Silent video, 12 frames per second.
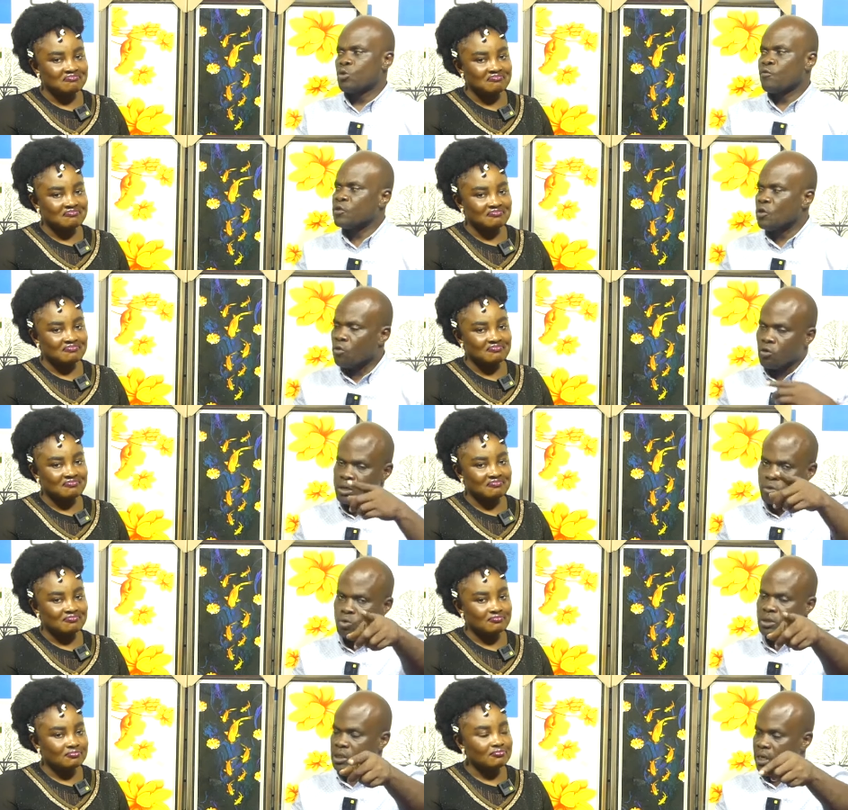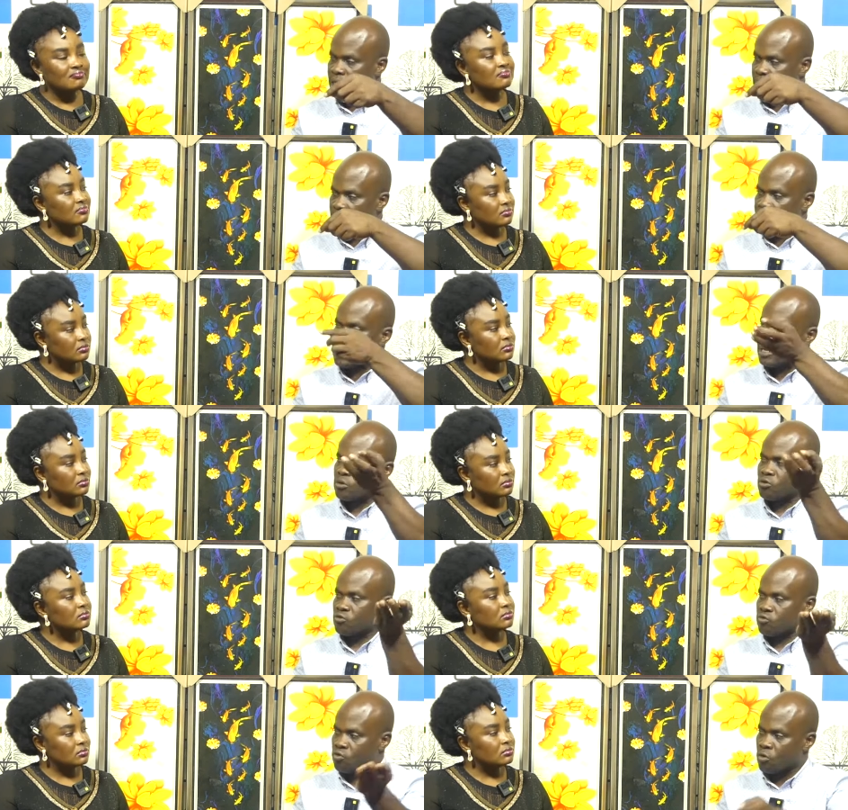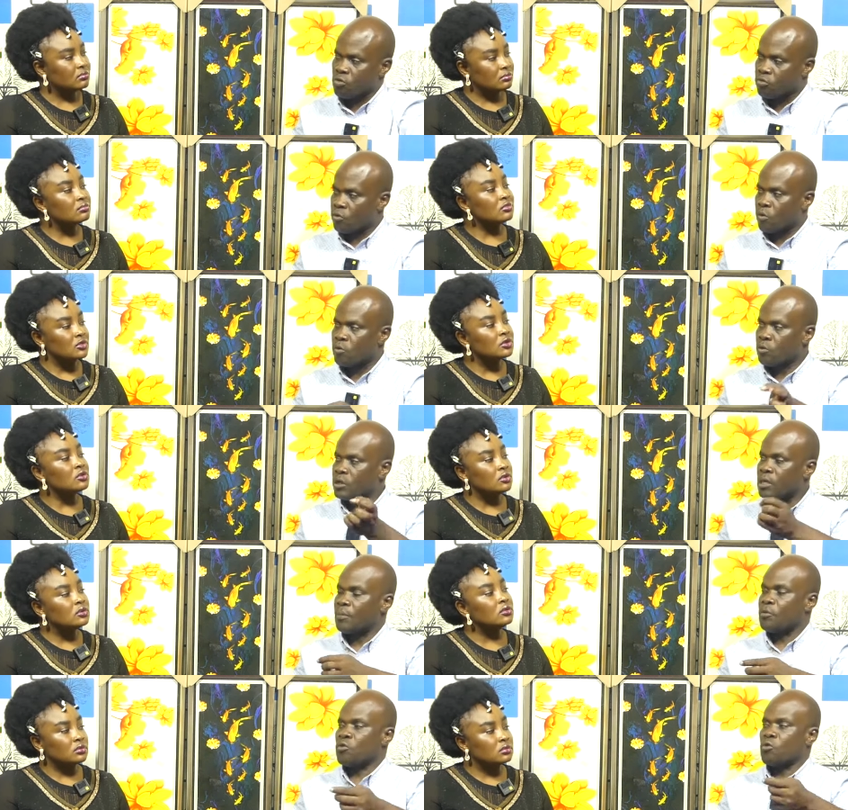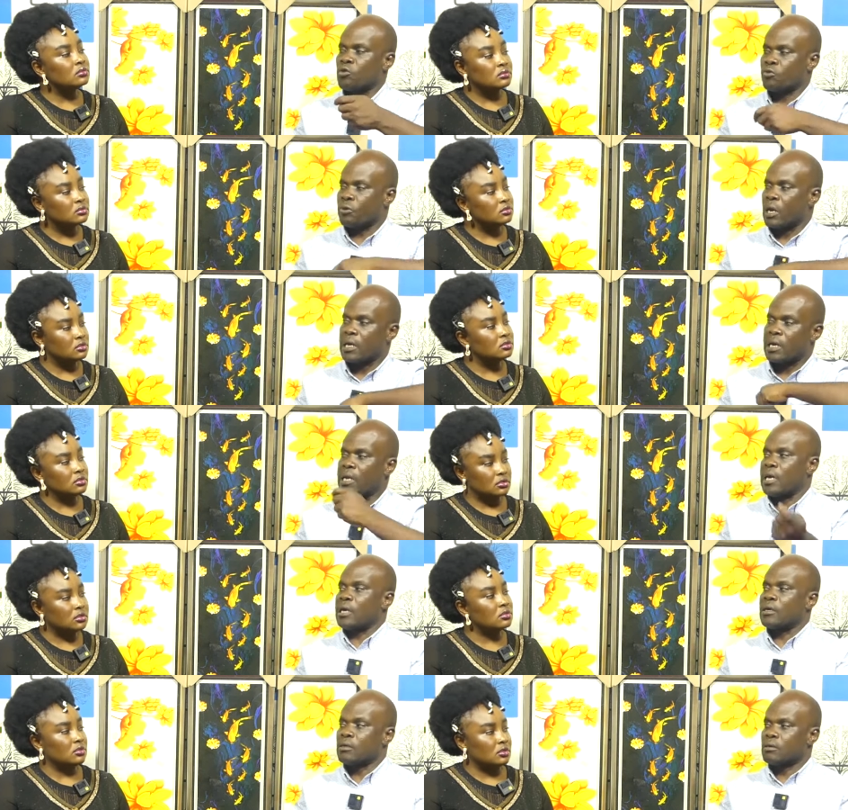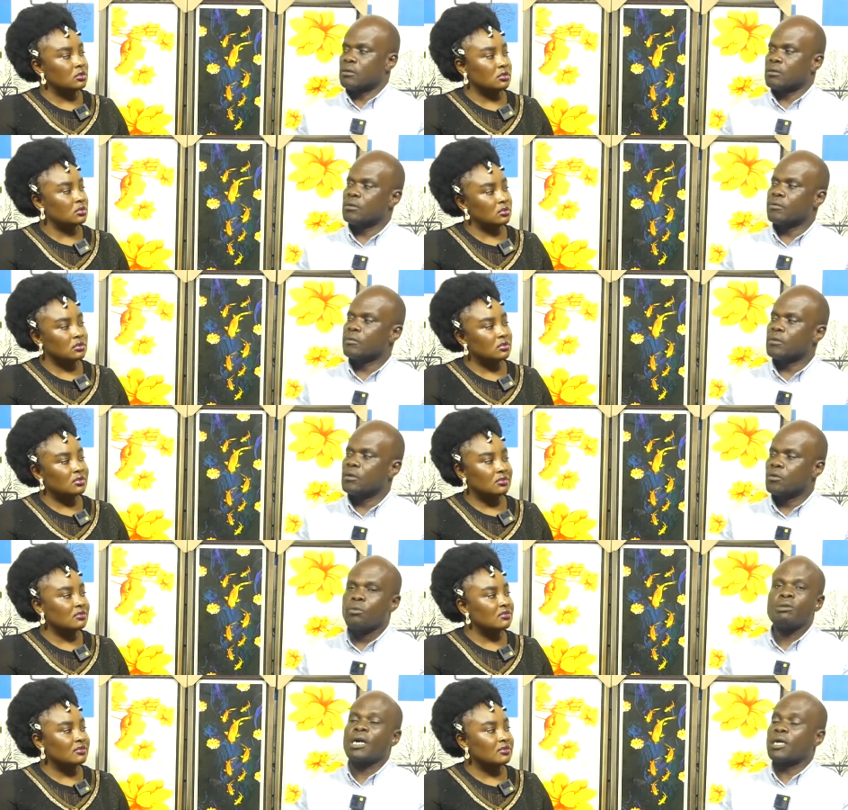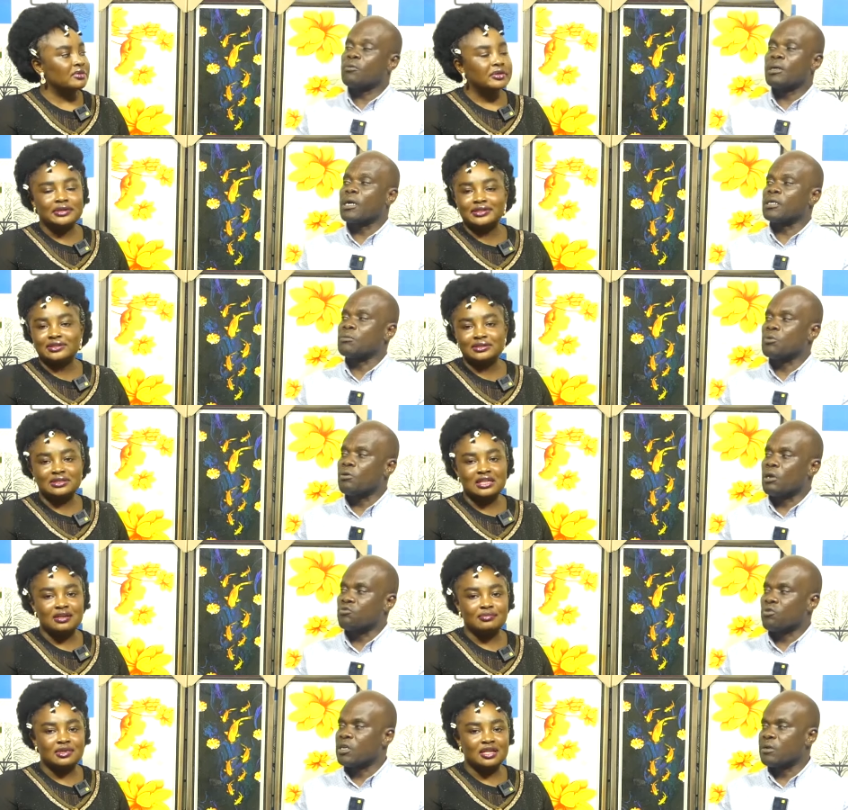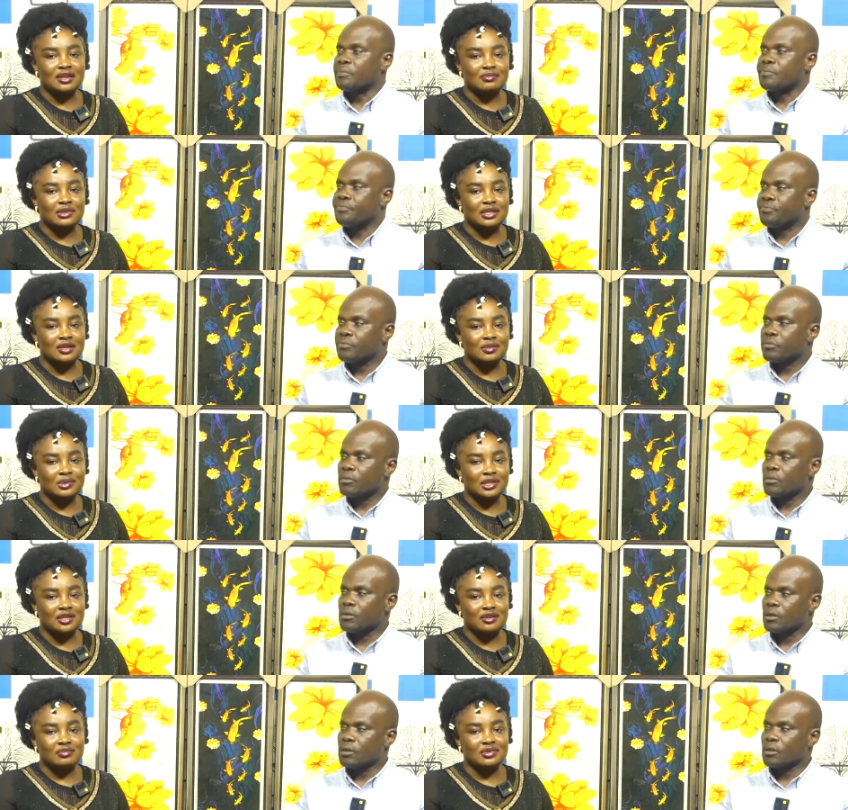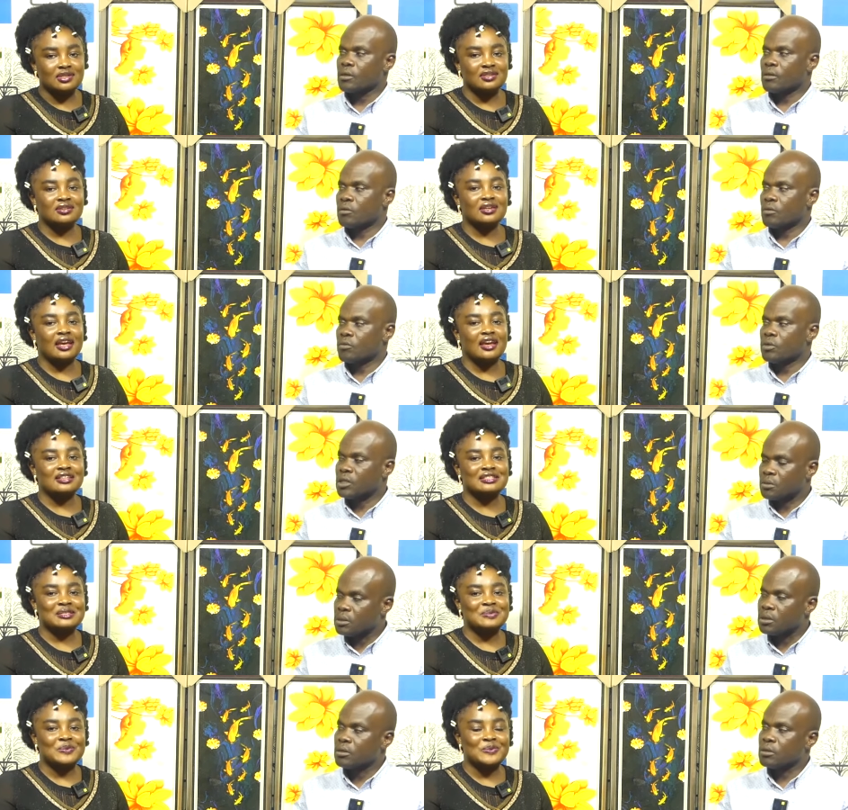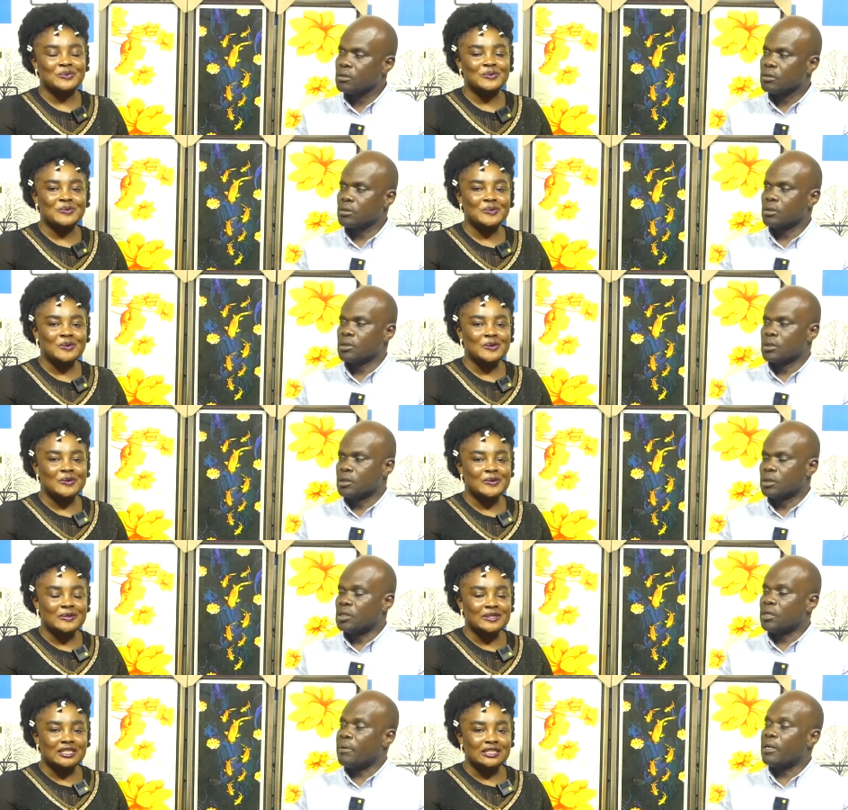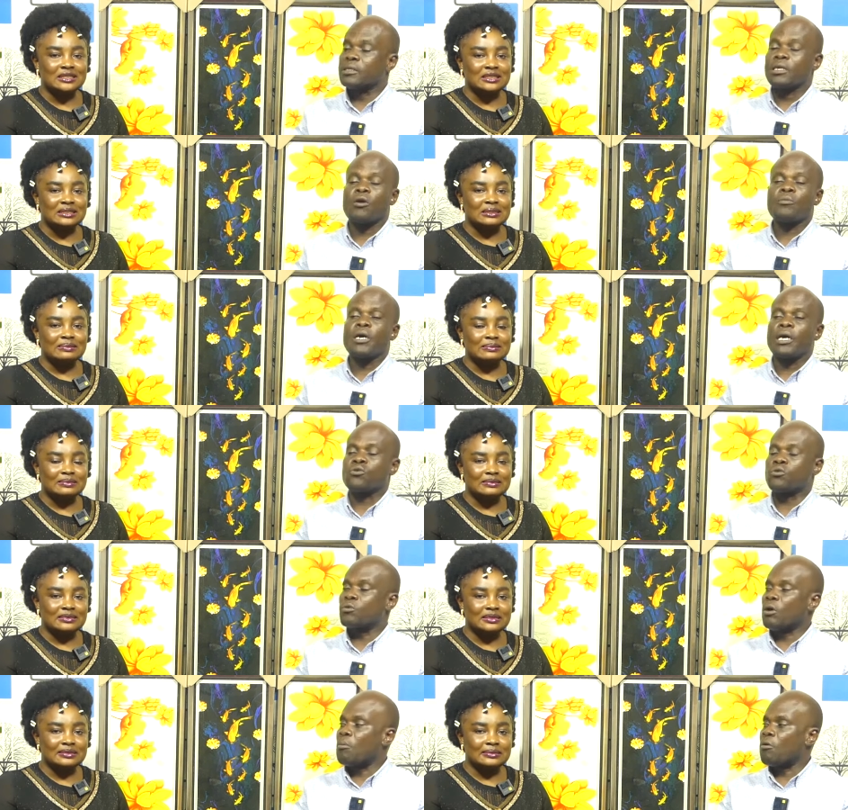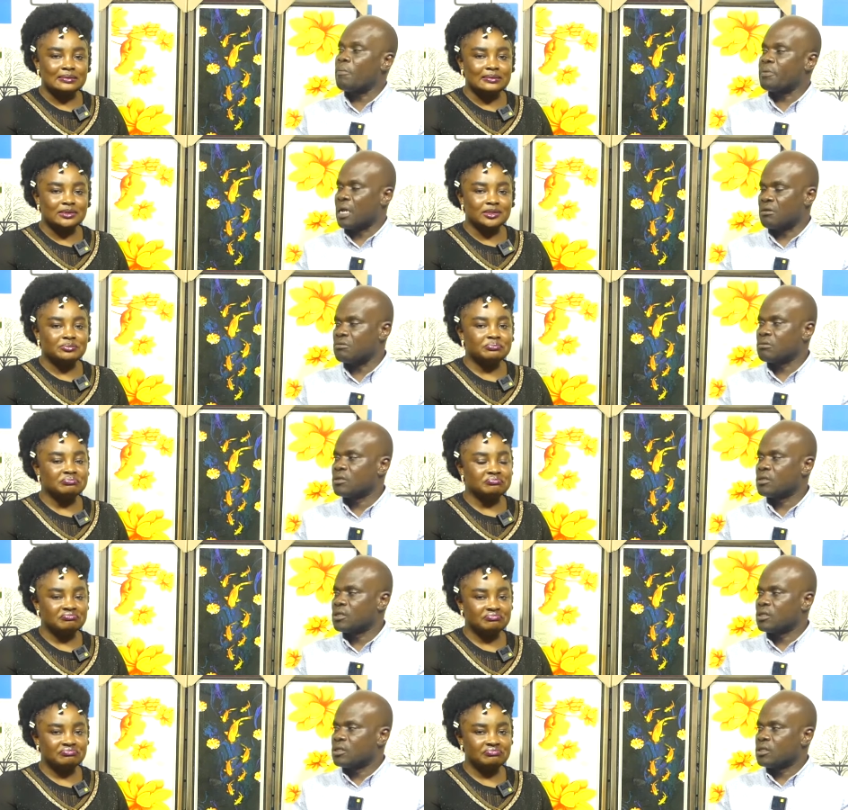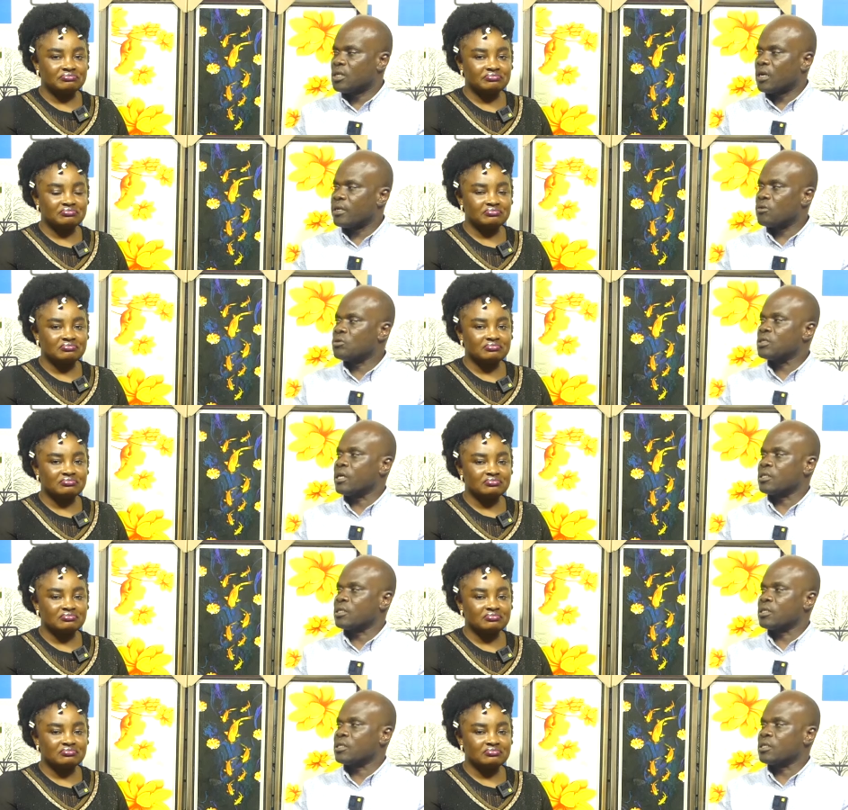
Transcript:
Speaker 1: who's your god, the Wussy can and Gagada, your only couple of God, Hagrada, with another cancer. We are
Speaker 2: so there.
Speaker 1: With me, the banners are be as we want more brown. Now you will see